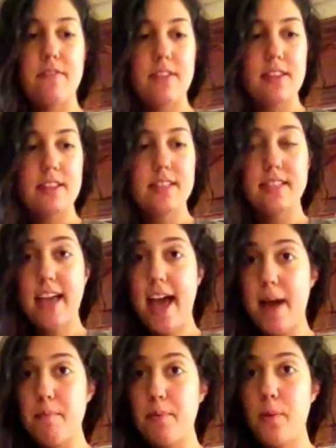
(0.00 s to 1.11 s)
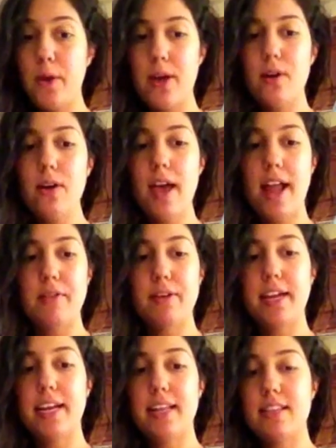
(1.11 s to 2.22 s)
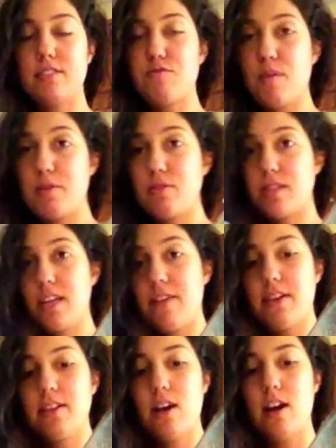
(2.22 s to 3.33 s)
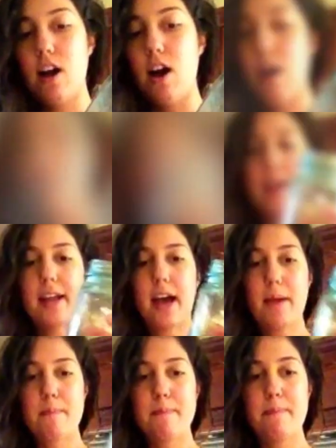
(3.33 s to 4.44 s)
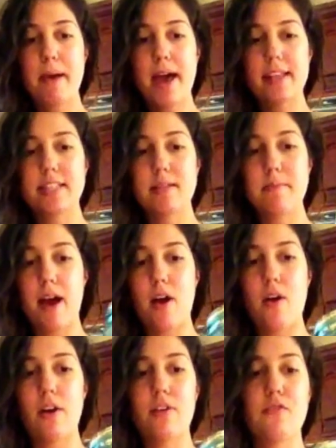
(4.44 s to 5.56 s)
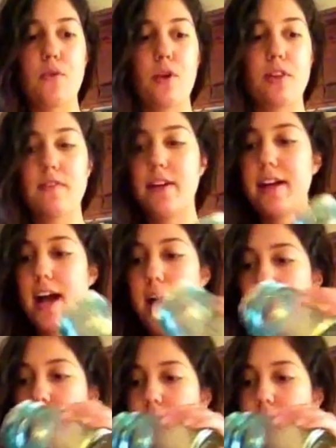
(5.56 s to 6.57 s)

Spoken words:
this is hemp oil, and you can get this from Nutiva.com, and I bet it's about 1/4 of a cup.